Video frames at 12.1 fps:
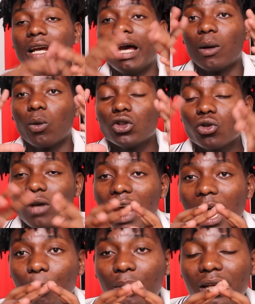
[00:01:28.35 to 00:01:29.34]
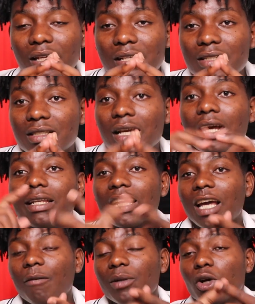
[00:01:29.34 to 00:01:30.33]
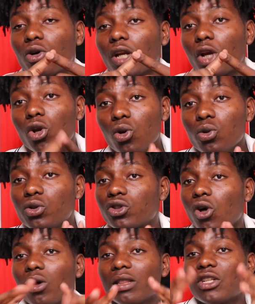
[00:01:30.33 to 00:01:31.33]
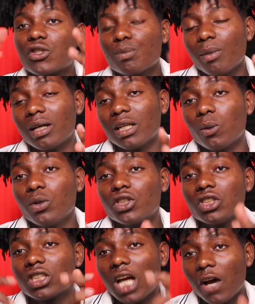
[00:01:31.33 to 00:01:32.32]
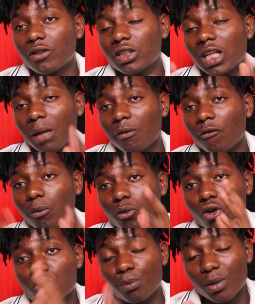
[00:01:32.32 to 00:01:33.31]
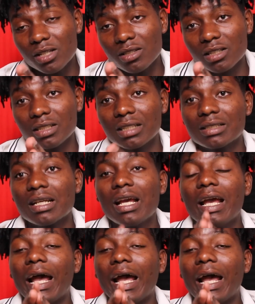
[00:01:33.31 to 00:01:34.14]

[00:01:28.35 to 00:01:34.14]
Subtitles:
And what's gonna happen is the government is gonna lose all this money which is currently coming from those businesses,